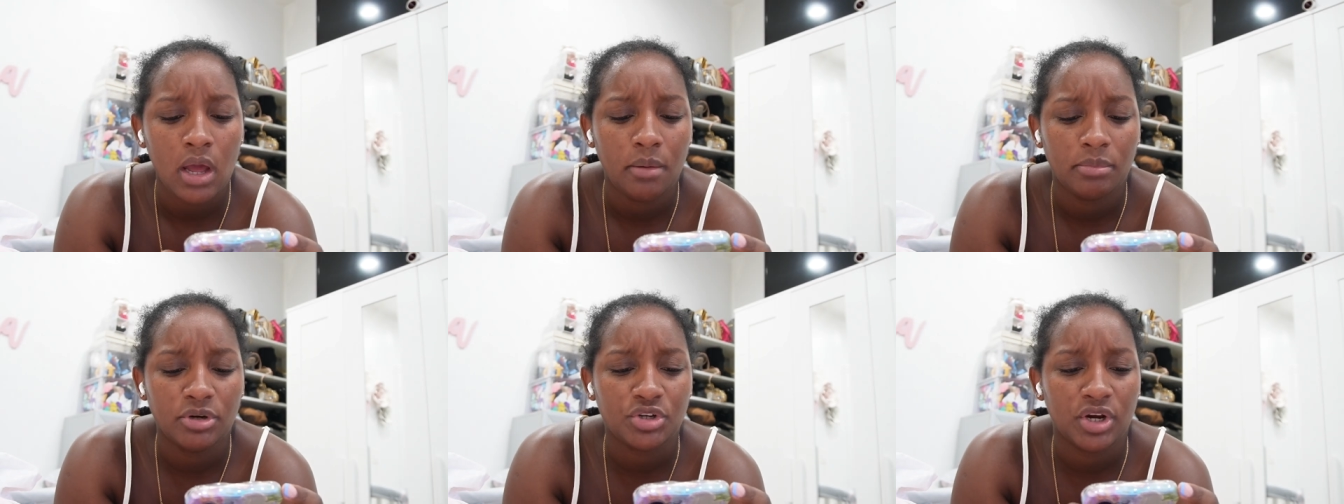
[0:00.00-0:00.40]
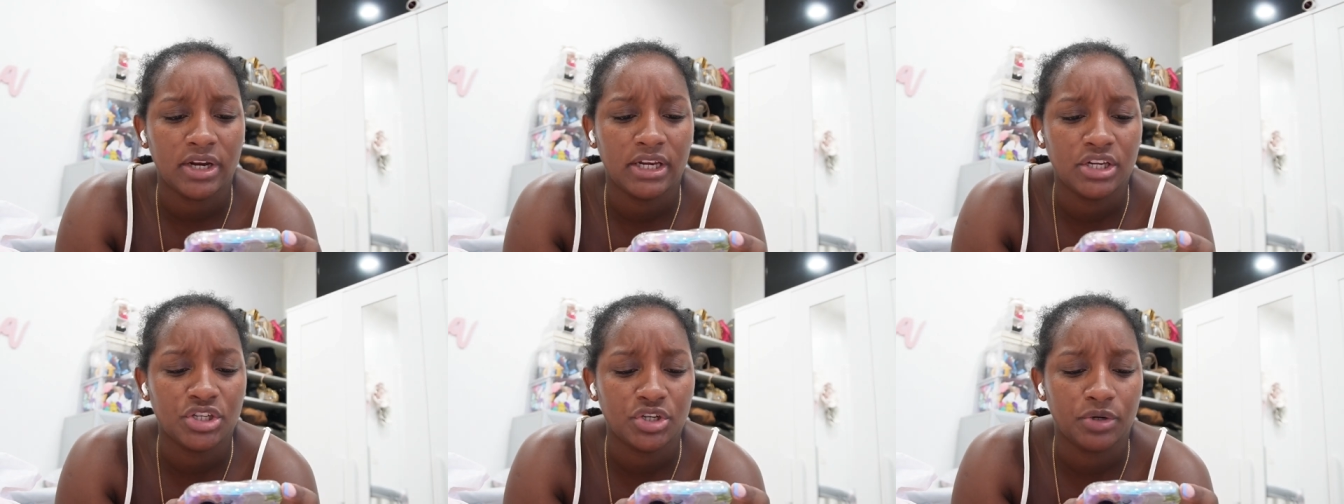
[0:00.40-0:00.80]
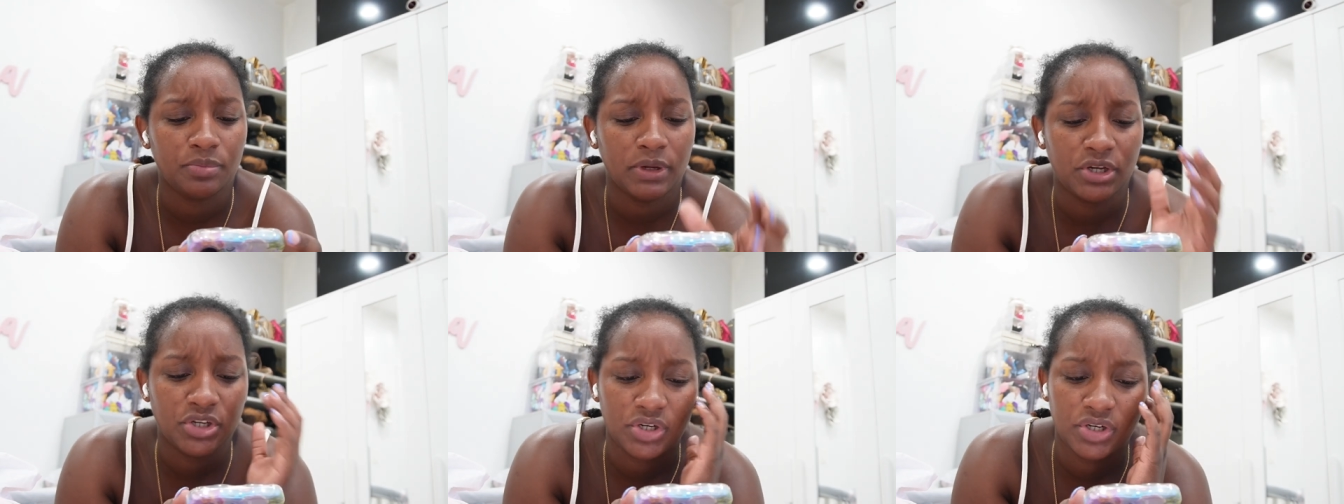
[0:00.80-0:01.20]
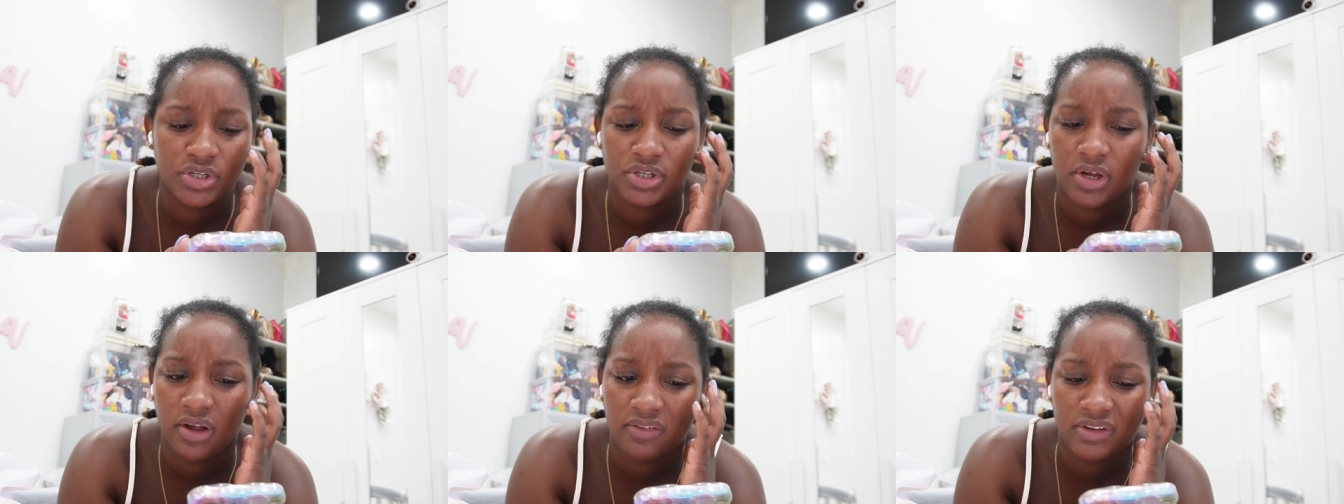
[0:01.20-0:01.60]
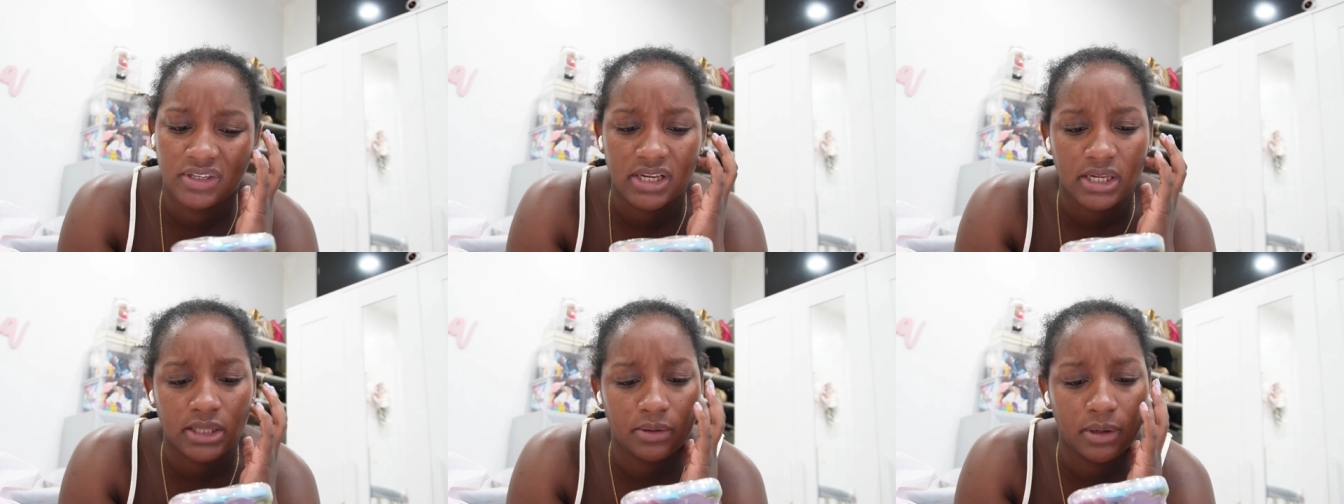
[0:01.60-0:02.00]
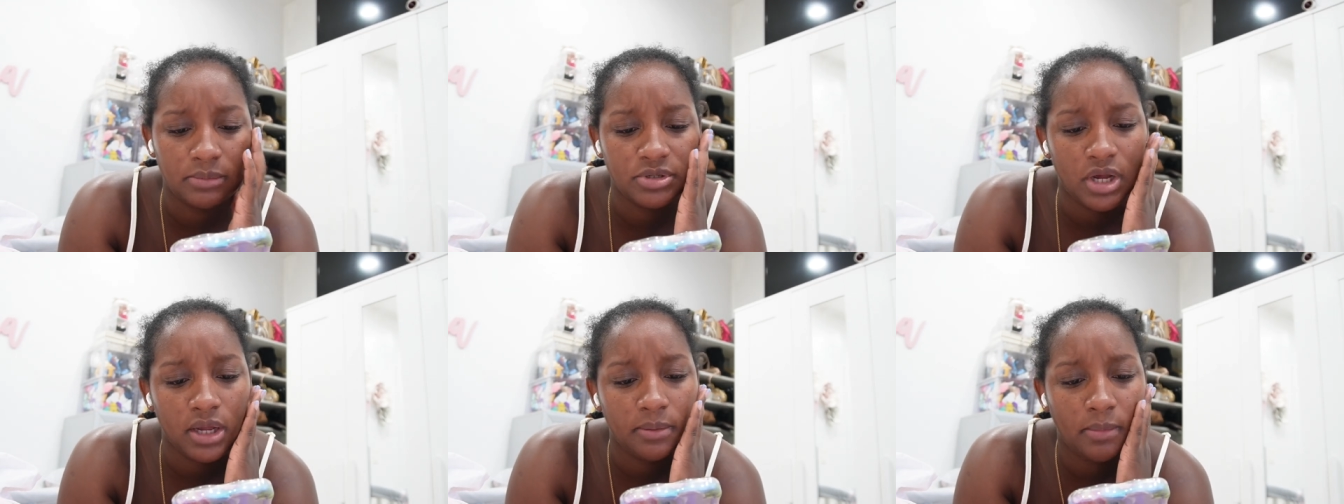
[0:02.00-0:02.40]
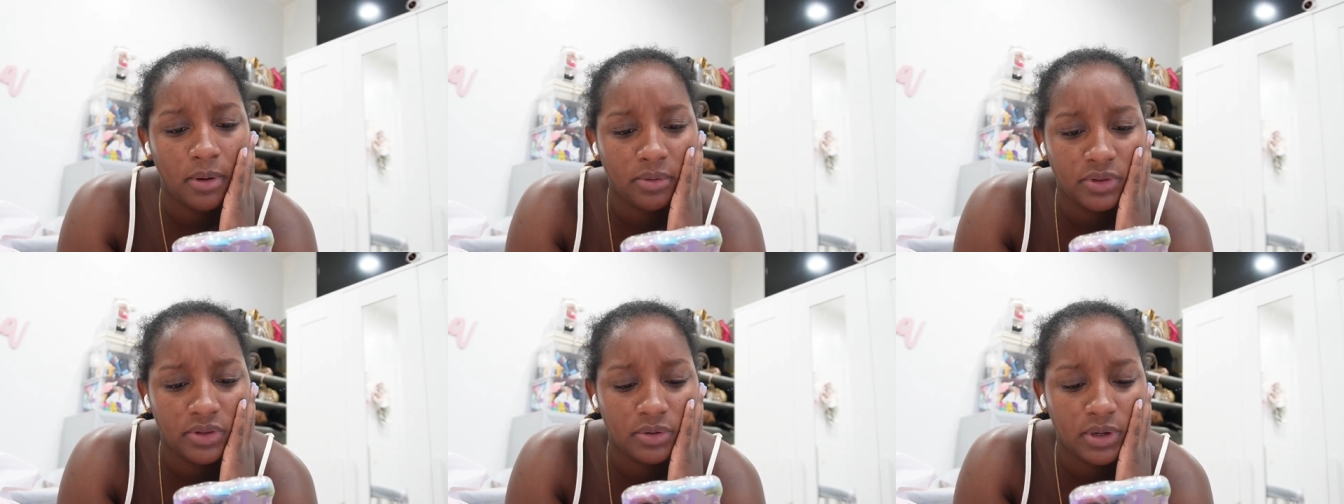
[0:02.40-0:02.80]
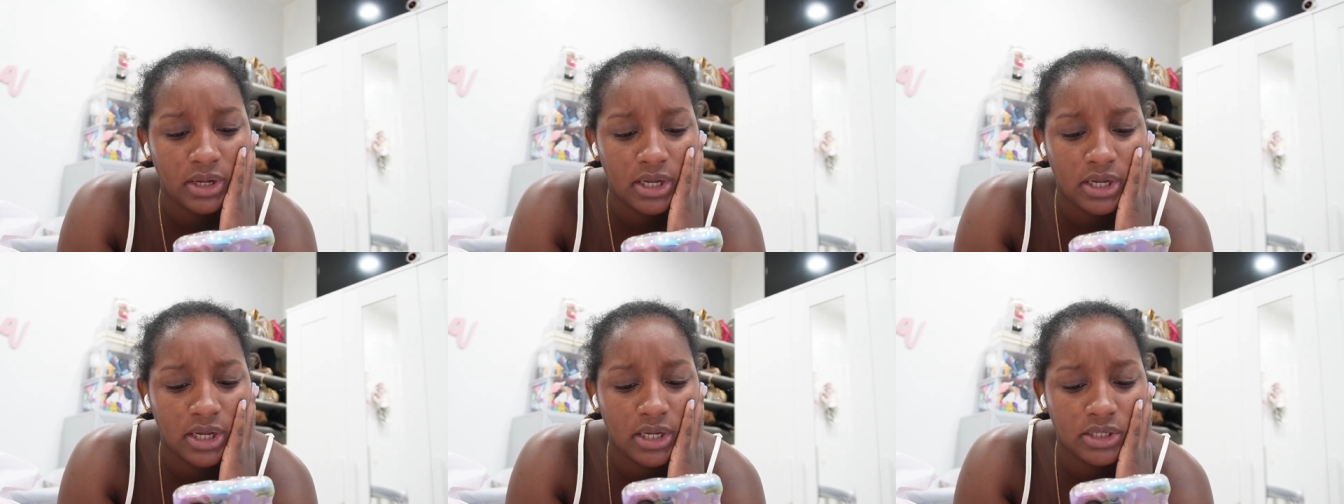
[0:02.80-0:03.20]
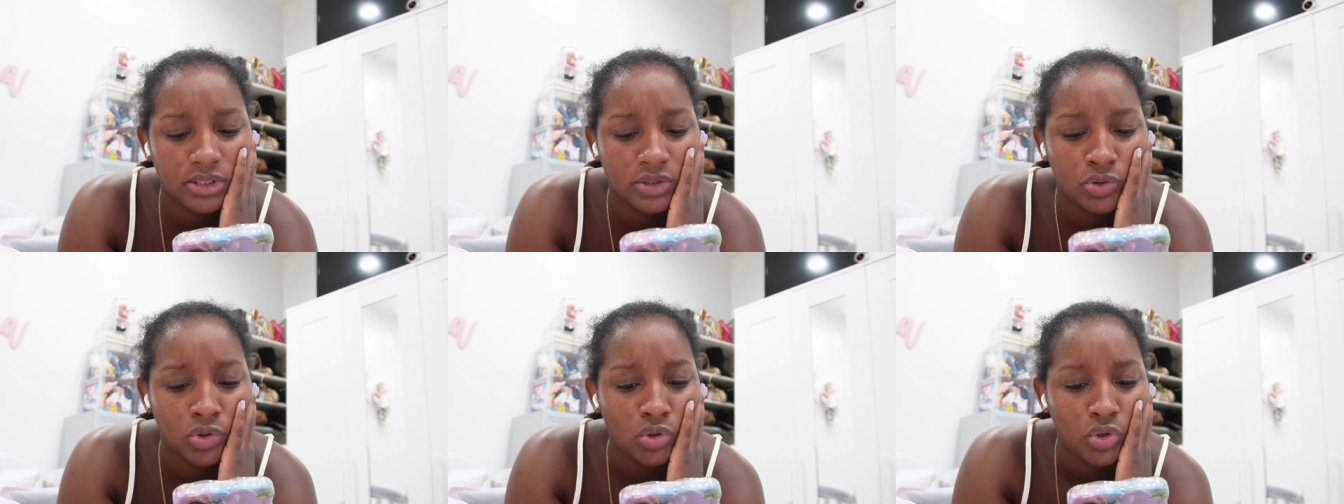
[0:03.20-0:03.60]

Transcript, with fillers: I'm trying to insert pictures of exactly what I'm talking about with you guys.